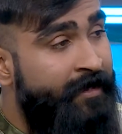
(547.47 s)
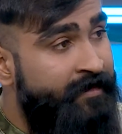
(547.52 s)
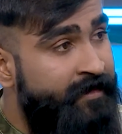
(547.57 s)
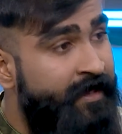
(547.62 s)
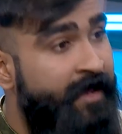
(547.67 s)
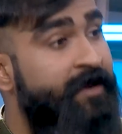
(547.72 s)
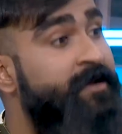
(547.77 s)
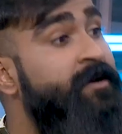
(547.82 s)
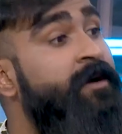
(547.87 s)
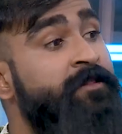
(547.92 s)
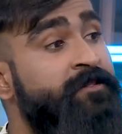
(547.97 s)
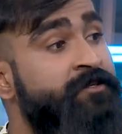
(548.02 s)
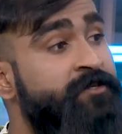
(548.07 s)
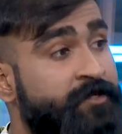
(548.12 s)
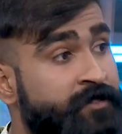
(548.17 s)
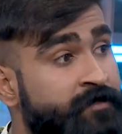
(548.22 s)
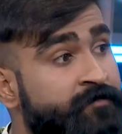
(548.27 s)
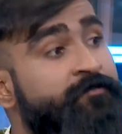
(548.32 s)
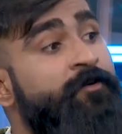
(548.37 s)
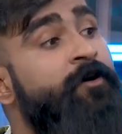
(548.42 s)
their
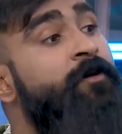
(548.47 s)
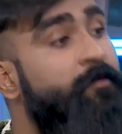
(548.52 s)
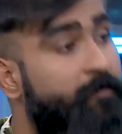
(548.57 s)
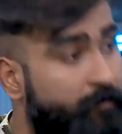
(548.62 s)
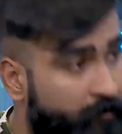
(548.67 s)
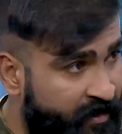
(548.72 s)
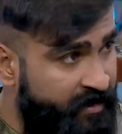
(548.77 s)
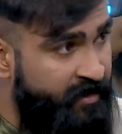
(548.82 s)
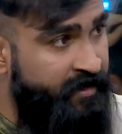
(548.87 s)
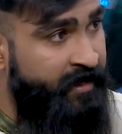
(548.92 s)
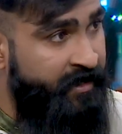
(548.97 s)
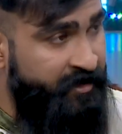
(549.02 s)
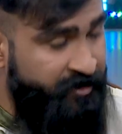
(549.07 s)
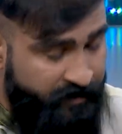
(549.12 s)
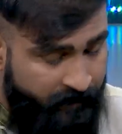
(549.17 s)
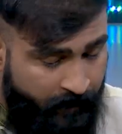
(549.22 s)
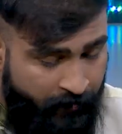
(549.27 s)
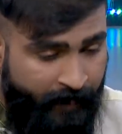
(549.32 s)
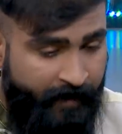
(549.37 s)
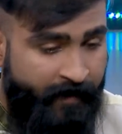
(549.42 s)
concern for Mother
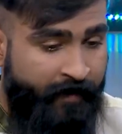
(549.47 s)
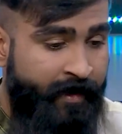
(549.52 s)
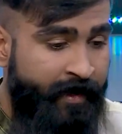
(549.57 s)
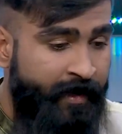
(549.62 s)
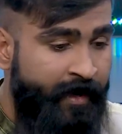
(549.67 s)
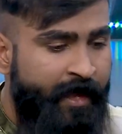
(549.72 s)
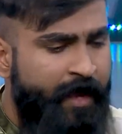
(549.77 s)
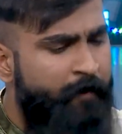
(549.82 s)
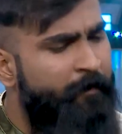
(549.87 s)
Nature, right?